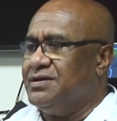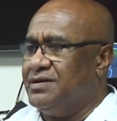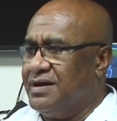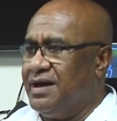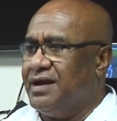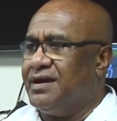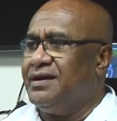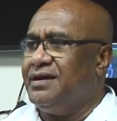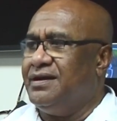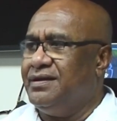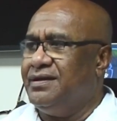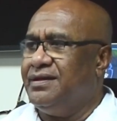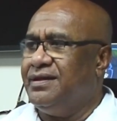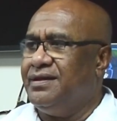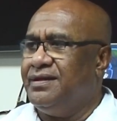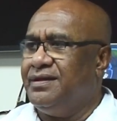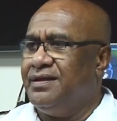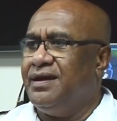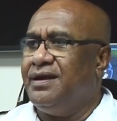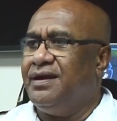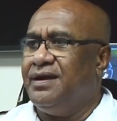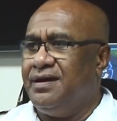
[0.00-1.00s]
So currently
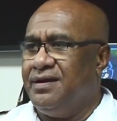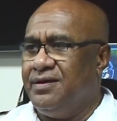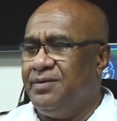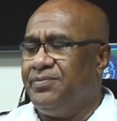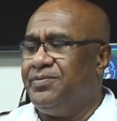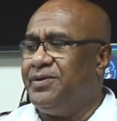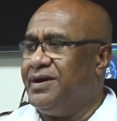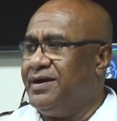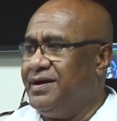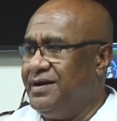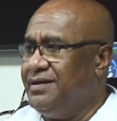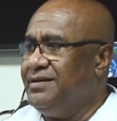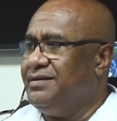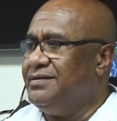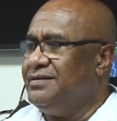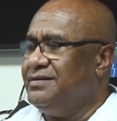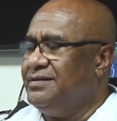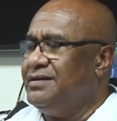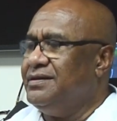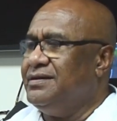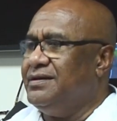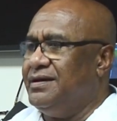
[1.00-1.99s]
they are operating
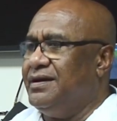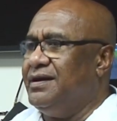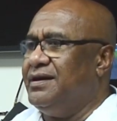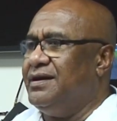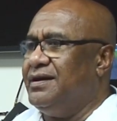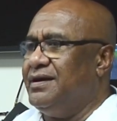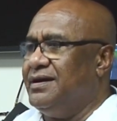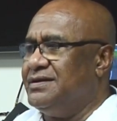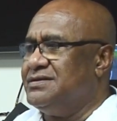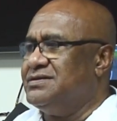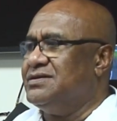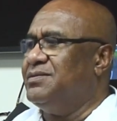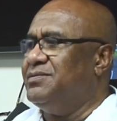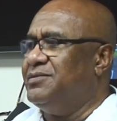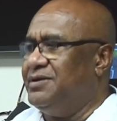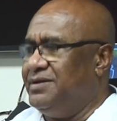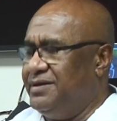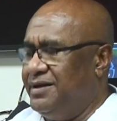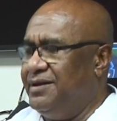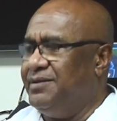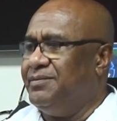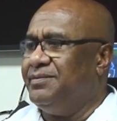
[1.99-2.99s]
as
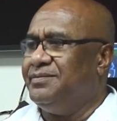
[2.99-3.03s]
normal,